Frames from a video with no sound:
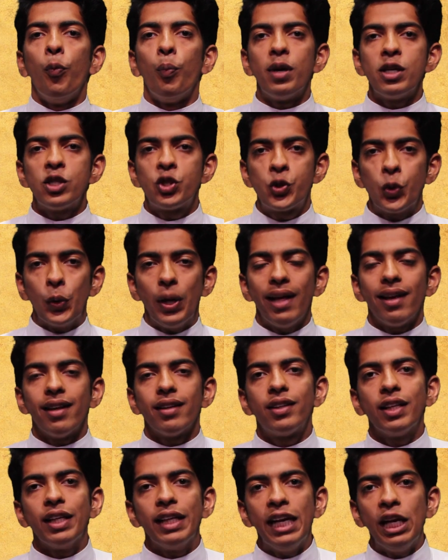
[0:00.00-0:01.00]
But today,
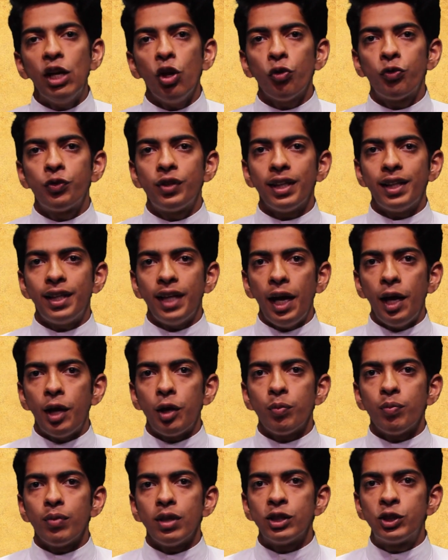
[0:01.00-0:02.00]
the need of the
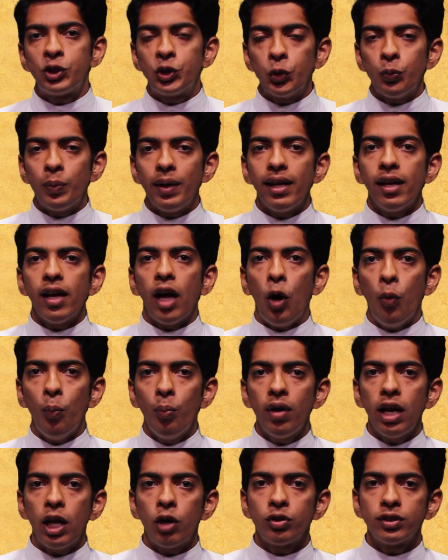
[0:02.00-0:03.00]
time is to be
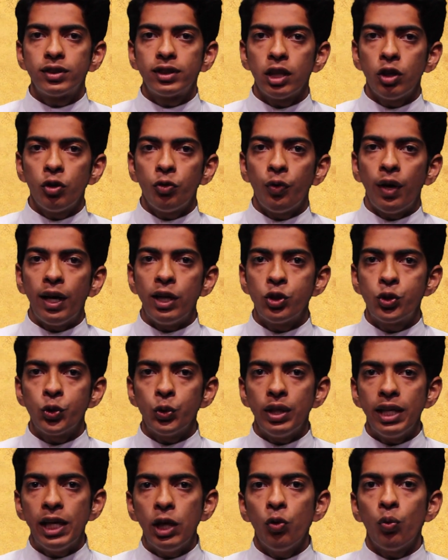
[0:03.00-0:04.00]
humble ourselves and
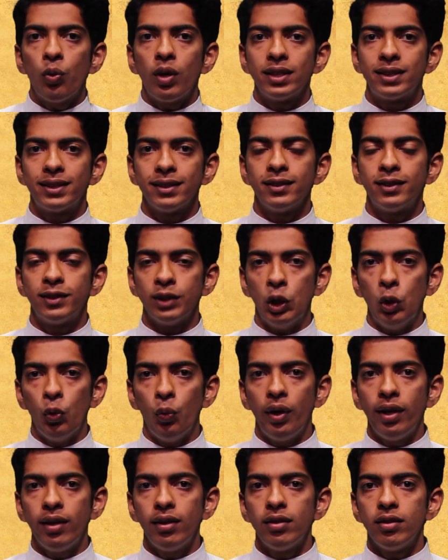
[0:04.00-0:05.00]
to live as a
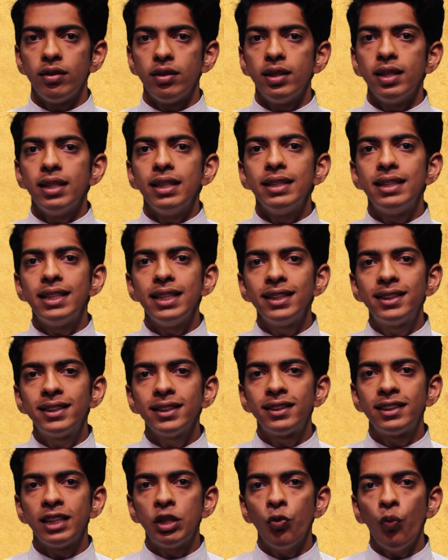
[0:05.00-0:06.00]
servant.
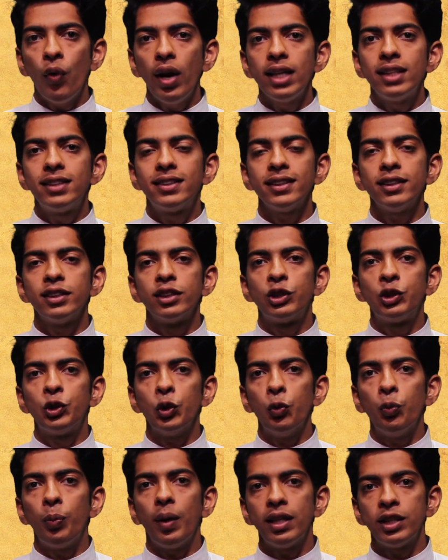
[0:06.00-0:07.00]
Jesus invites us
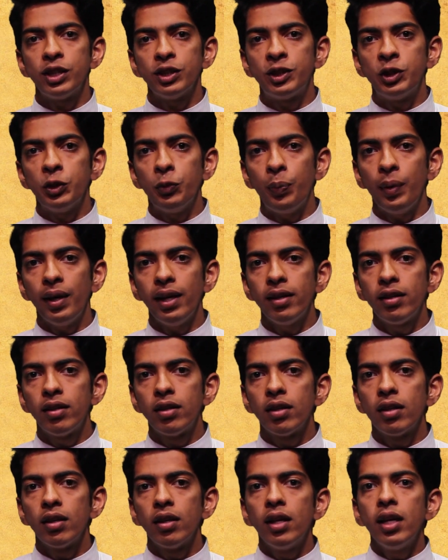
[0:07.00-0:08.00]
to participate
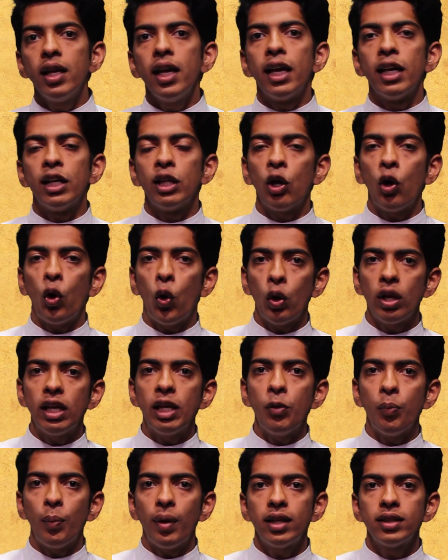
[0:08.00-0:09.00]
in the
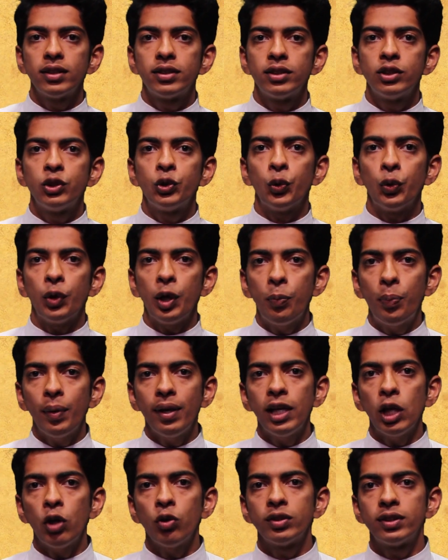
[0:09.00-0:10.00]
Holy Mass, to
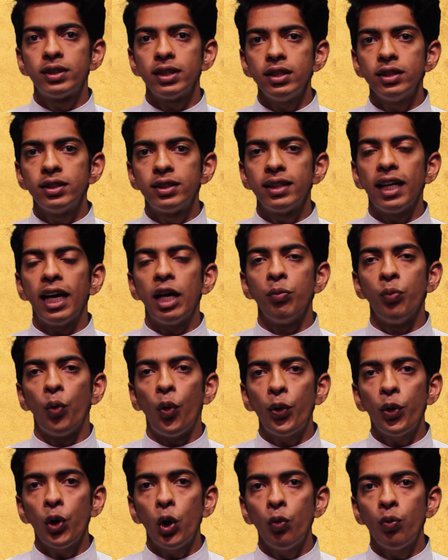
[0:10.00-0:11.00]
repent our sins, and
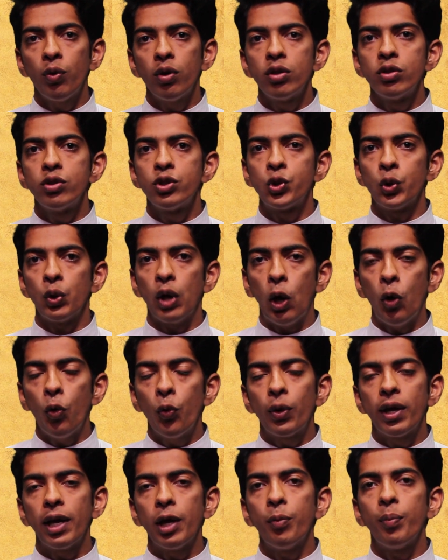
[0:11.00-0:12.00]
moreover, to
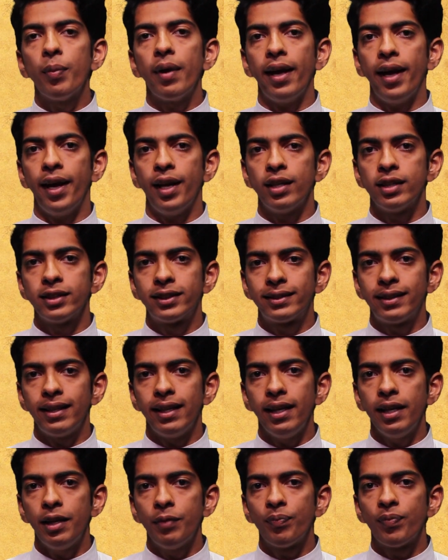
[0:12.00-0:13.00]
love Him
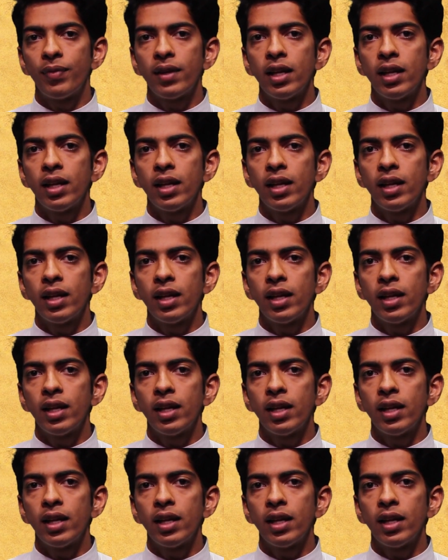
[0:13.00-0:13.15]
earnestly.